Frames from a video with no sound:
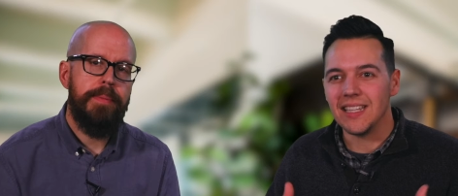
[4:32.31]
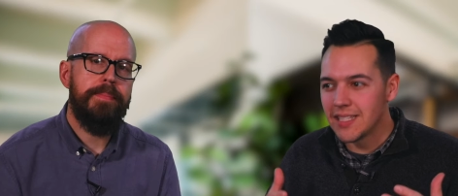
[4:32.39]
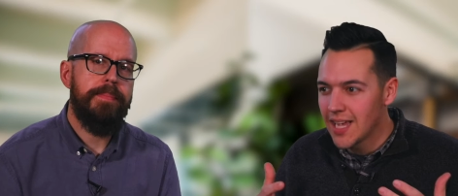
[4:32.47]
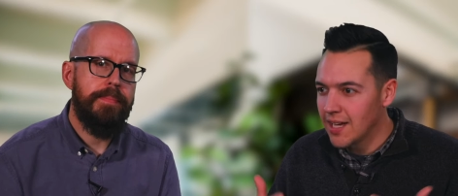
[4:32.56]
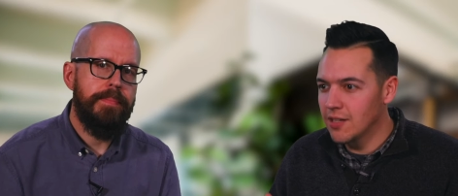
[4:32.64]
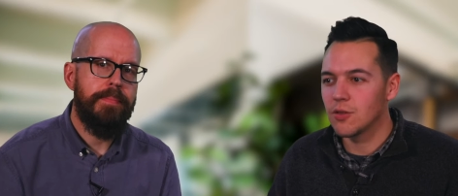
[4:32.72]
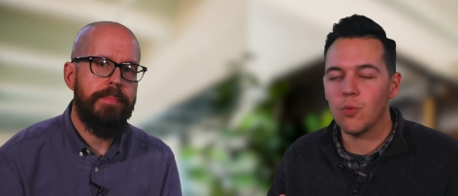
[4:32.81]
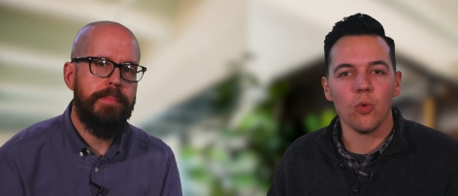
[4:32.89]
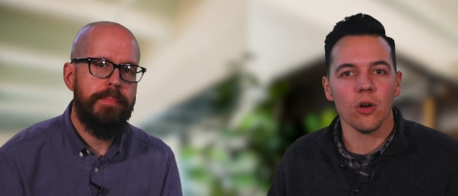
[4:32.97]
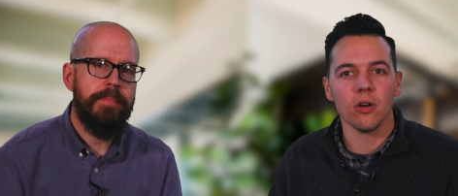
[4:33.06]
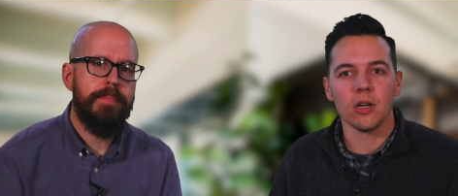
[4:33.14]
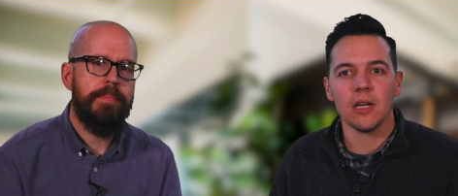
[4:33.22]
Speaker 1: it takes
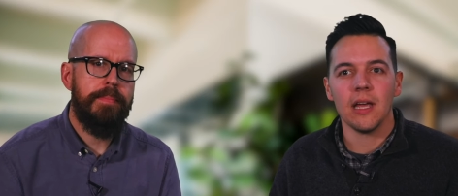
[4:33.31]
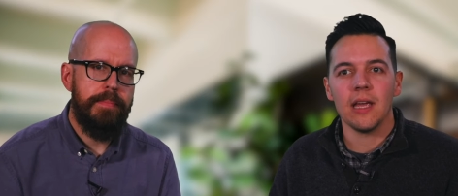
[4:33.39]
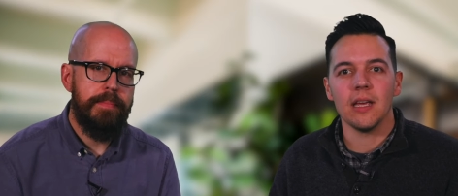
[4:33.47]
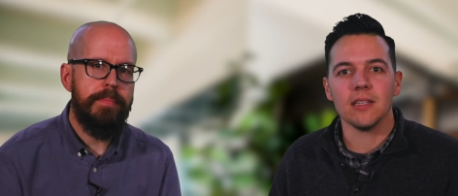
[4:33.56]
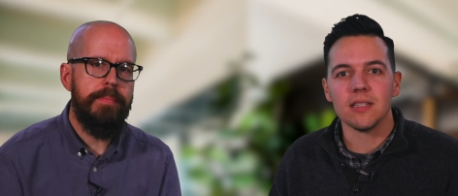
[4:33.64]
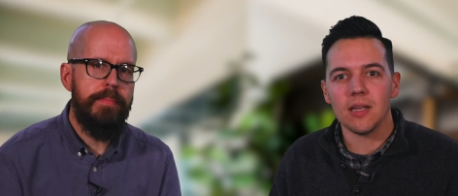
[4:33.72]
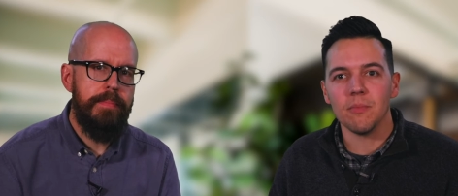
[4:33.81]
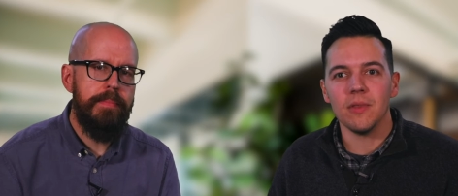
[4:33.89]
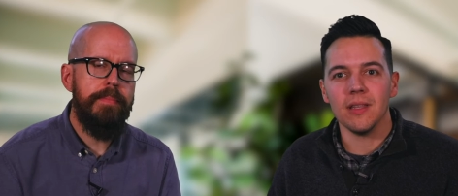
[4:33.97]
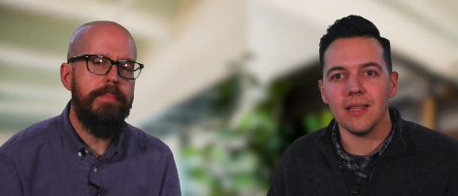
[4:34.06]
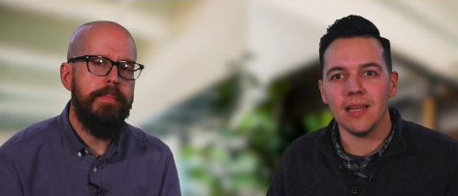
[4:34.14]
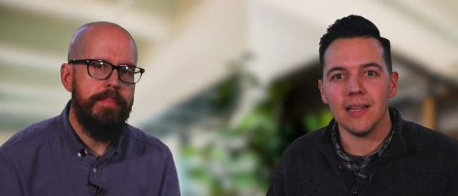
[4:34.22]
work, it's
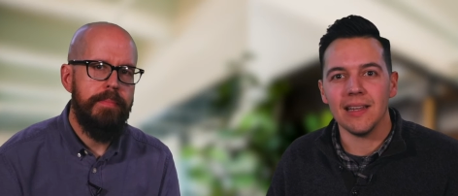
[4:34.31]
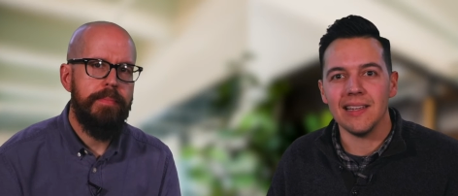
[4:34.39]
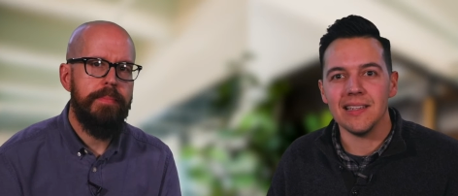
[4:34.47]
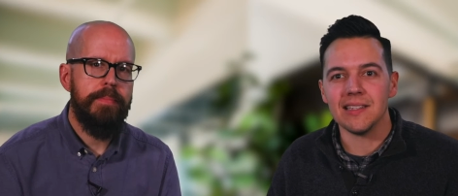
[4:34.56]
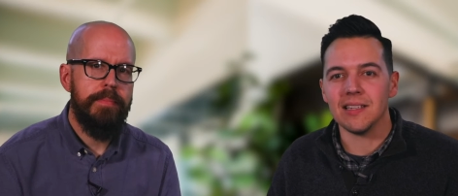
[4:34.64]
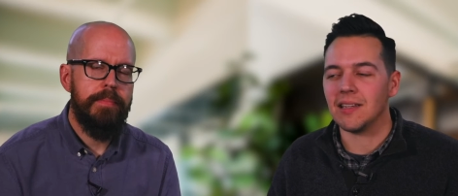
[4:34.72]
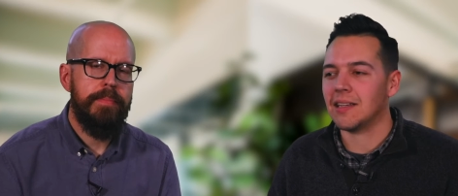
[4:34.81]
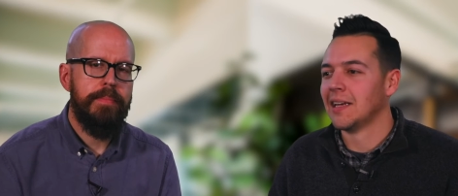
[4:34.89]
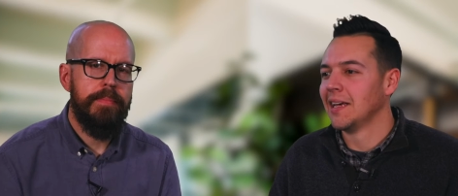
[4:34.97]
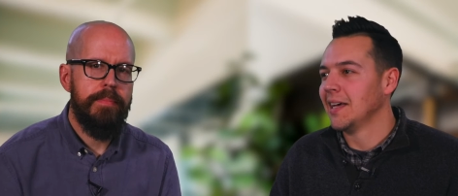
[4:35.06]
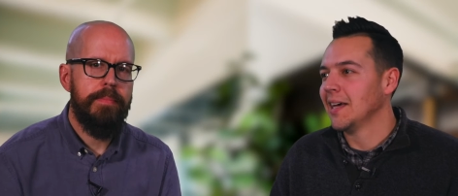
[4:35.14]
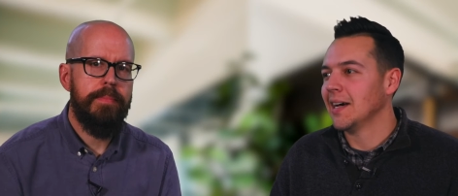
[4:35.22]
something that isn't
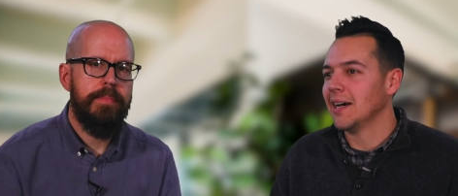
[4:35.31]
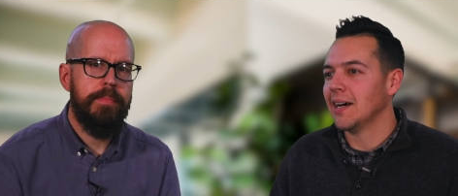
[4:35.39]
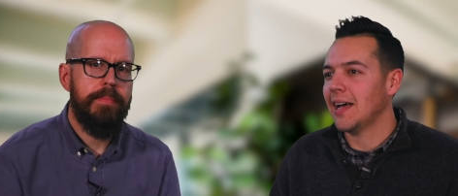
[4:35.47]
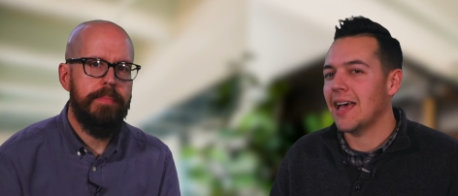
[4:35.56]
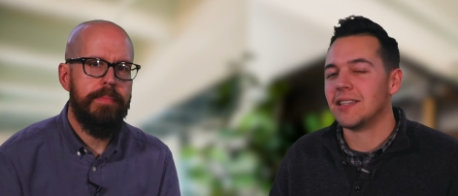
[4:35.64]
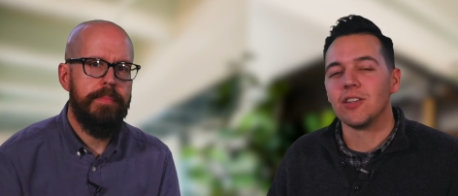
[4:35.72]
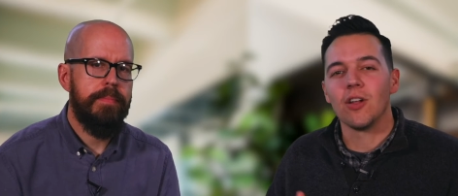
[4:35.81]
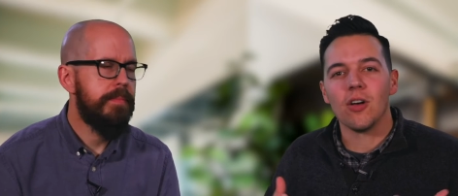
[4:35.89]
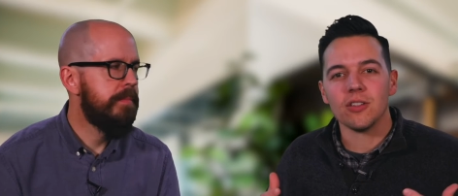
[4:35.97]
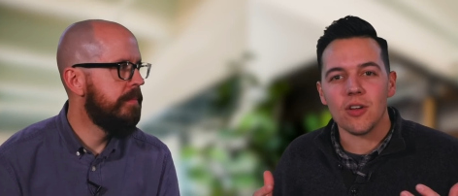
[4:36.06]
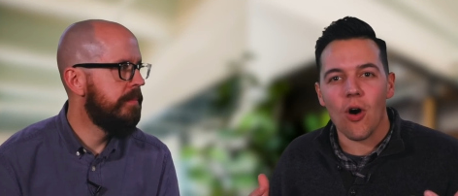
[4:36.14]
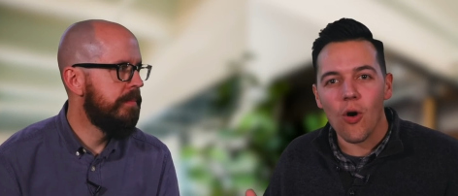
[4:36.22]
uh, as
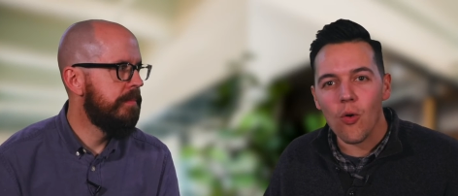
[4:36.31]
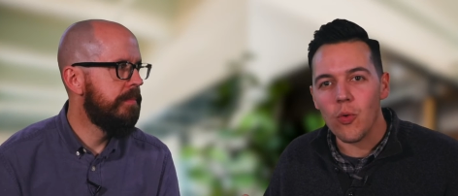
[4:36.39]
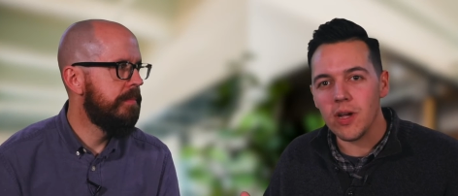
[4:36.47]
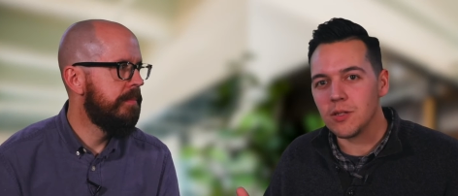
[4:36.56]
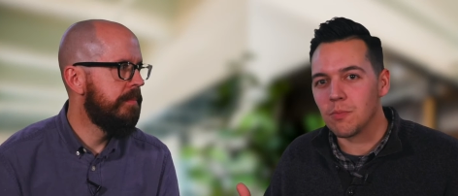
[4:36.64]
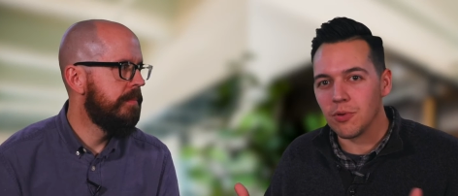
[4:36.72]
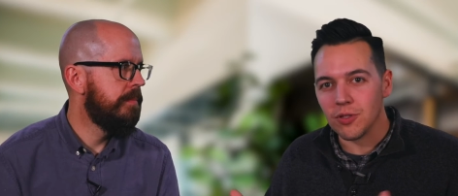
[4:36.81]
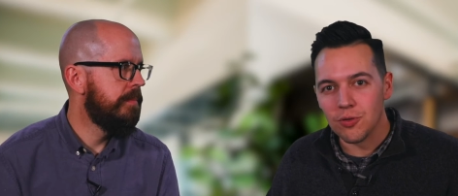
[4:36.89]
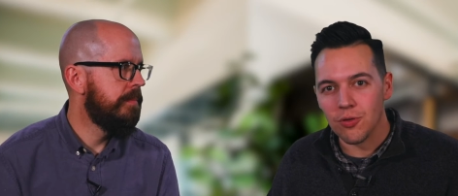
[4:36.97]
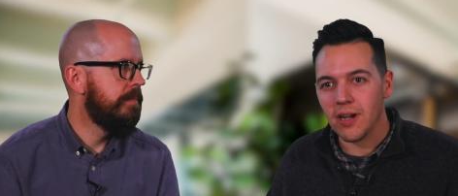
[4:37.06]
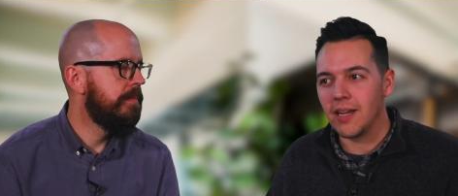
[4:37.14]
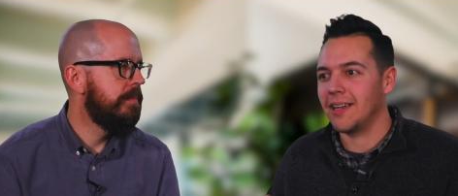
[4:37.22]
it's always
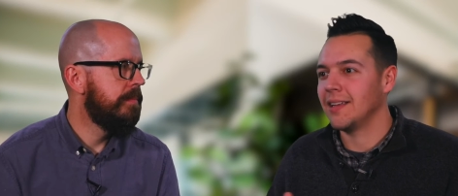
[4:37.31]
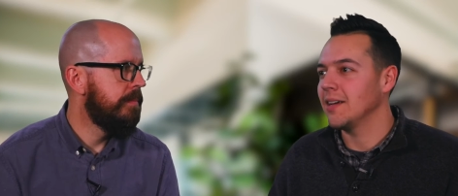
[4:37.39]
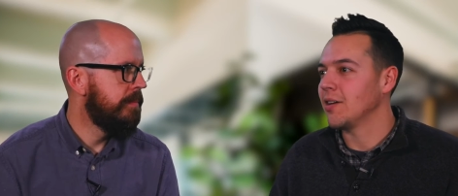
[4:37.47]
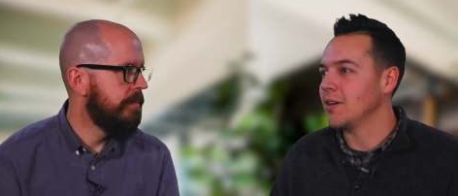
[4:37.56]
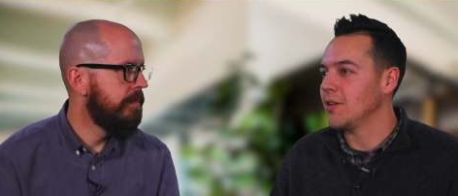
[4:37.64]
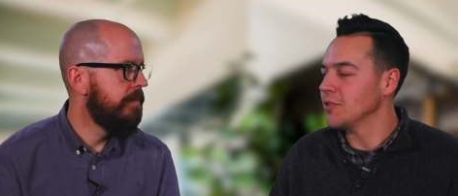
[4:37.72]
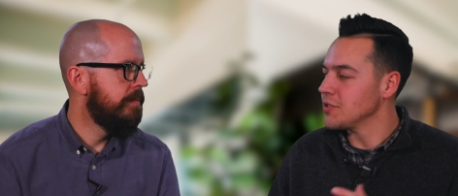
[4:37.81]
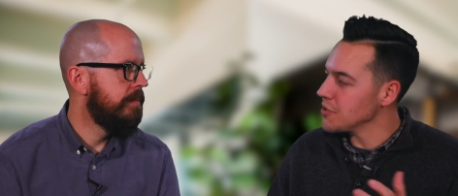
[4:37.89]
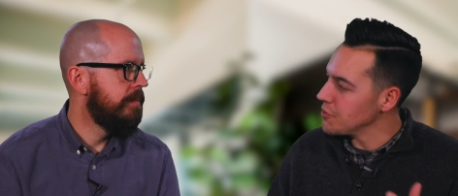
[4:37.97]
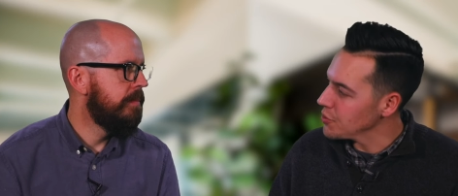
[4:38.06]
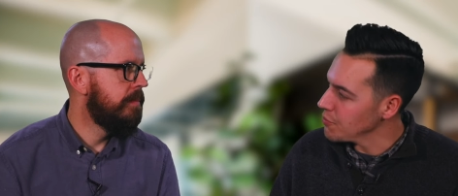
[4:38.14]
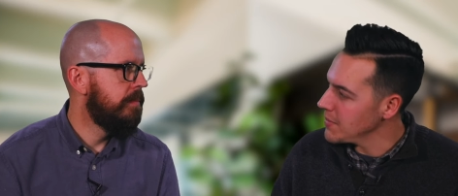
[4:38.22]
portrayed uh, on
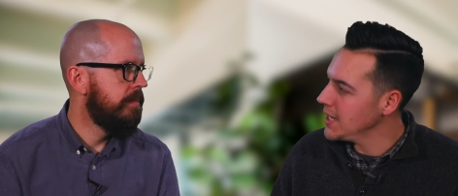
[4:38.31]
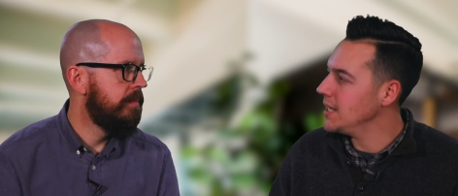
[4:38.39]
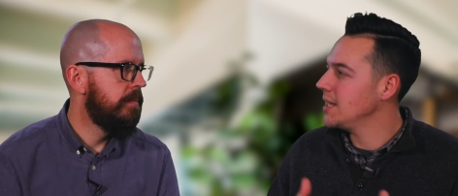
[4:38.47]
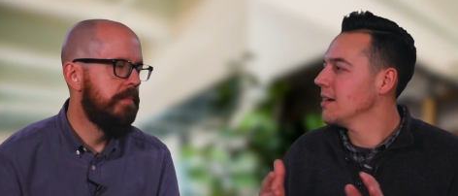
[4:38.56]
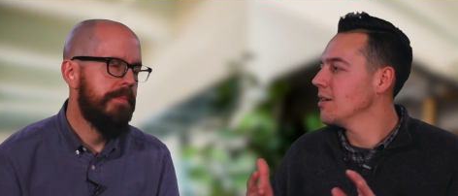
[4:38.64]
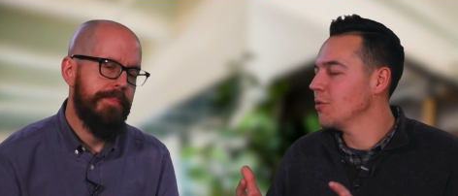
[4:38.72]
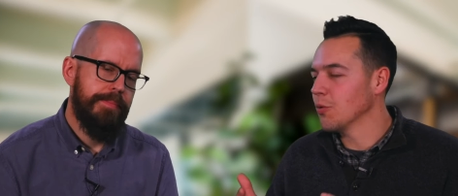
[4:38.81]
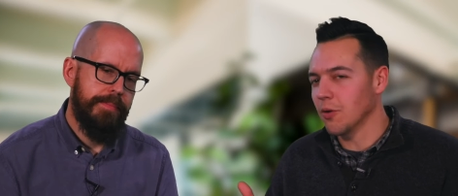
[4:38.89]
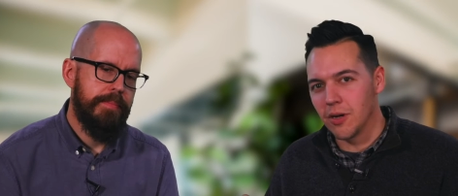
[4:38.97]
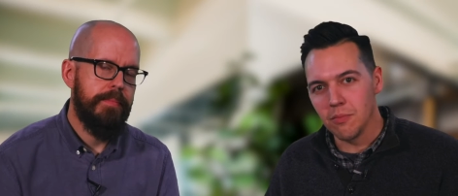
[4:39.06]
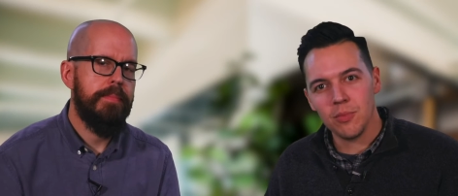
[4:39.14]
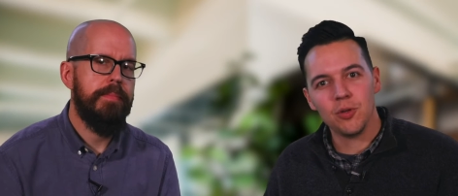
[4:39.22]
social media
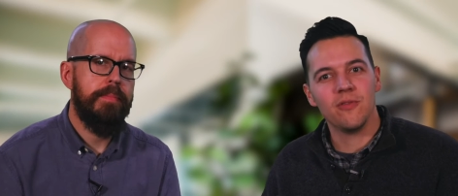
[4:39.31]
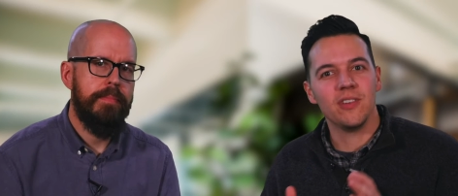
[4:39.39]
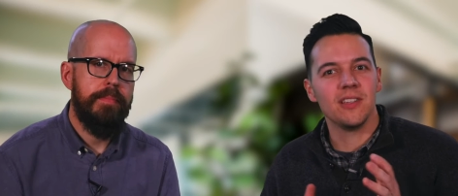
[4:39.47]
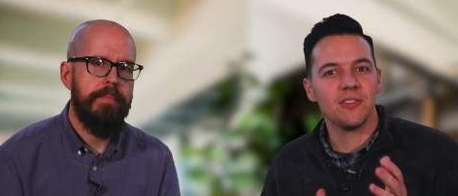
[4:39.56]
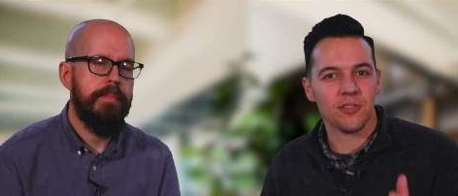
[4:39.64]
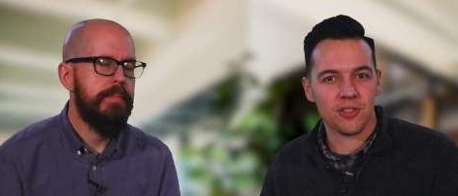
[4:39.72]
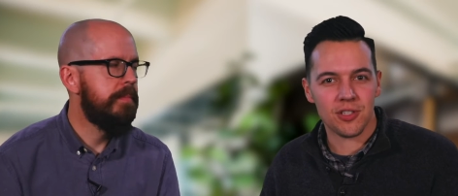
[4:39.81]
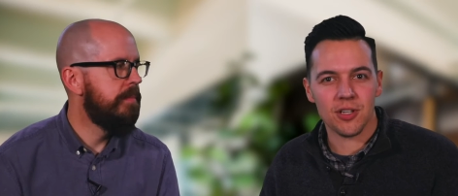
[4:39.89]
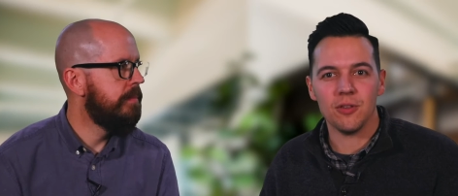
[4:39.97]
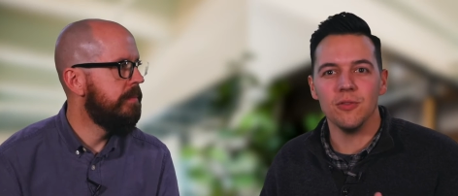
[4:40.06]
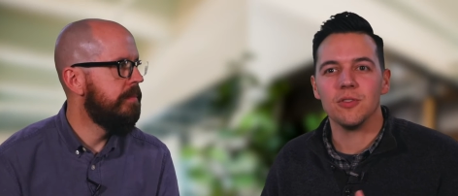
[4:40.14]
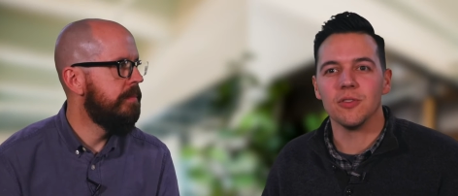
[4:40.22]
or in movies or
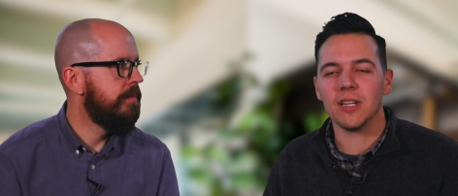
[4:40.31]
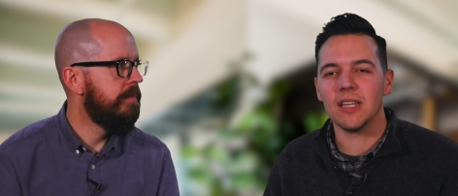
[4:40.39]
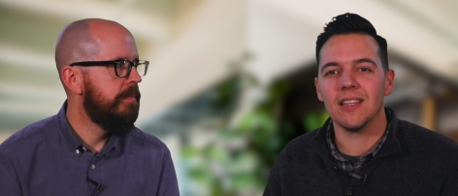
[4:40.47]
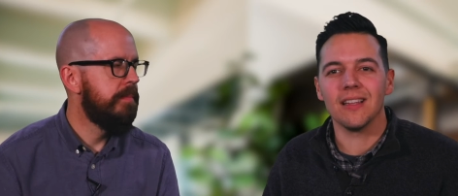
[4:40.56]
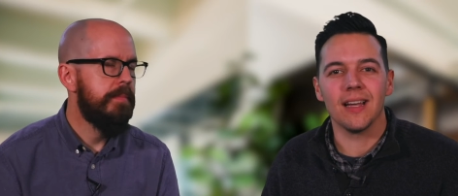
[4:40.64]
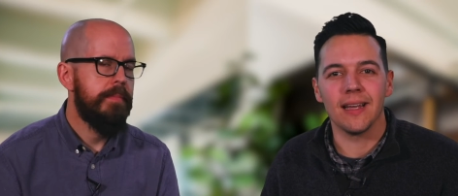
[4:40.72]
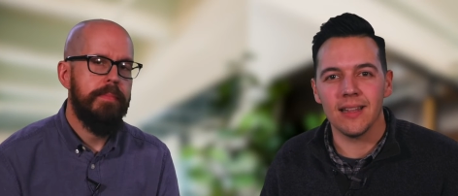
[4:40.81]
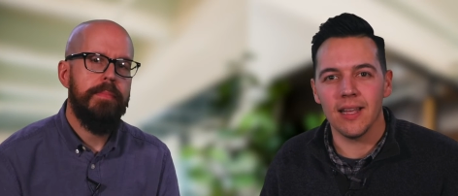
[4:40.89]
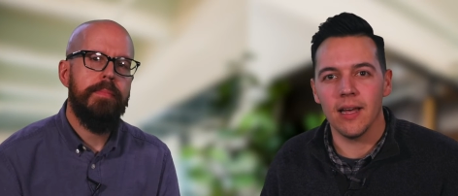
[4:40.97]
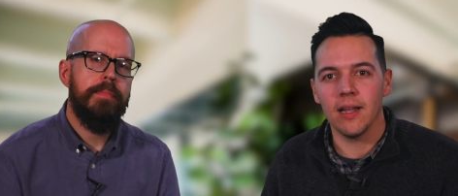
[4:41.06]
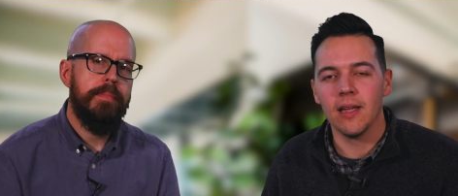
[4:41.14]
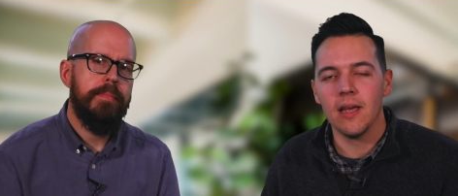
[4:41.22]
shows or anything like
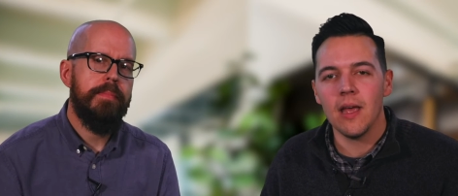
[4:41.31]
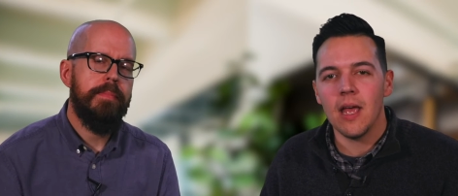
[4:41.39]
that.